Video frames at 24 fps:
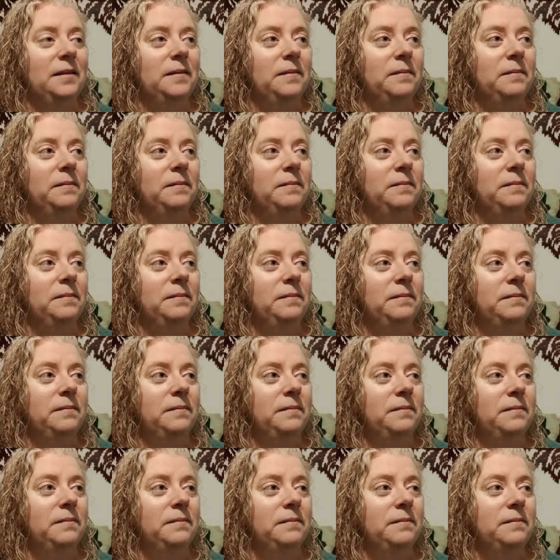
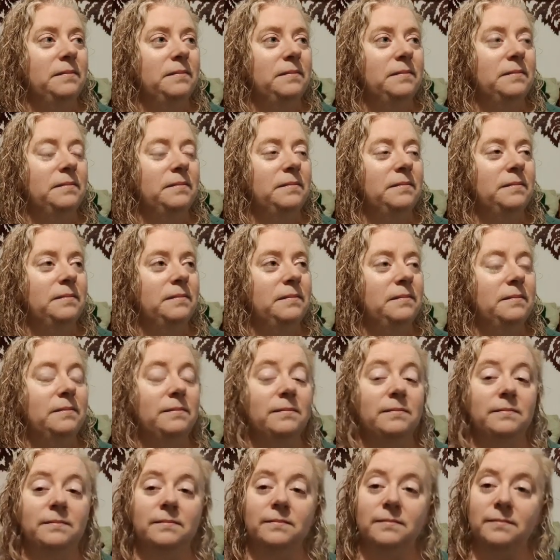
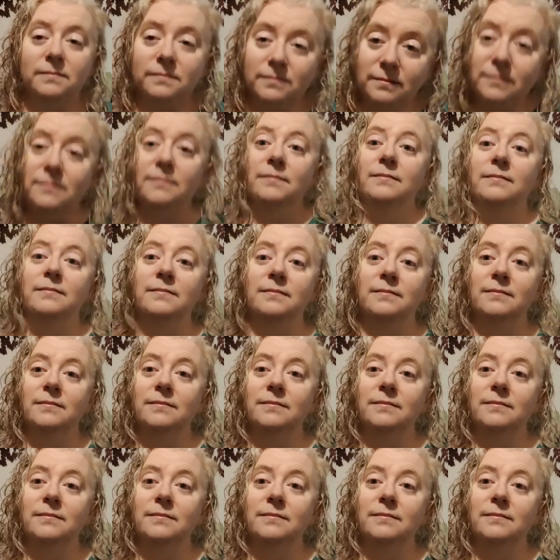[no speech]